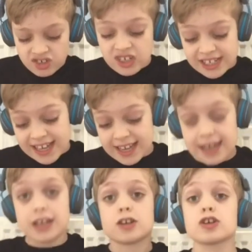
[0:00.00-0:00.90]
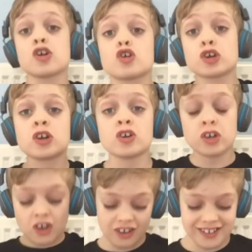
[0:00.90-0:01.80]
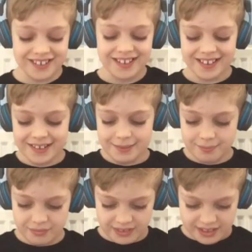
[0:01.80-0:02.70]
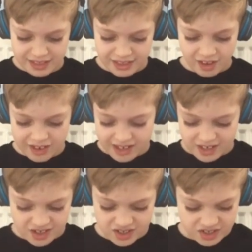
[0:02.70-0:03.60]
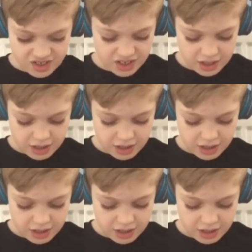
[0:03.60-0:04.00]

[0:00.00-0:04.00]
Chicken! Cluck, cluck, cluck. Nice.